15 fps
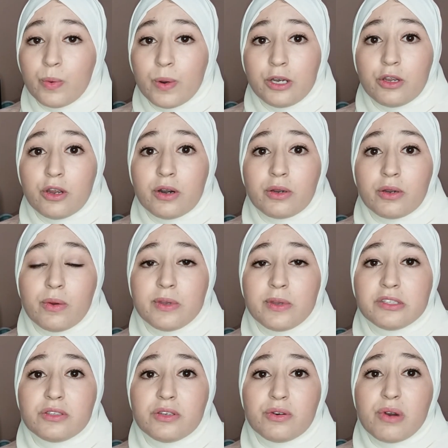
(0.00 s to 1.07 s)
where you are
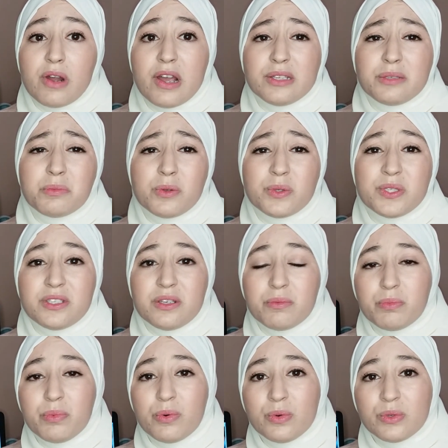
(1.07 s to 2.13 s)
going to write, most
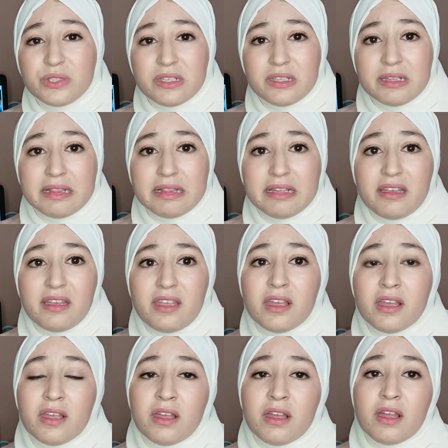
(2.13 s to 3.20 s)

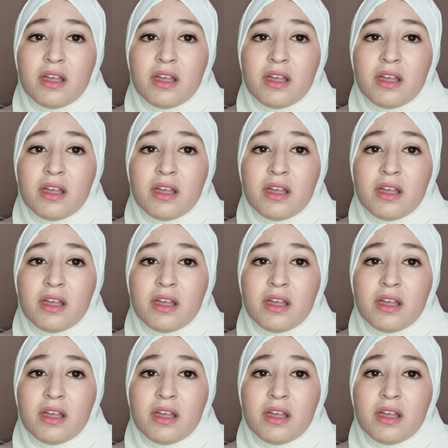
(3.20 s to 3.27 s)
importantly,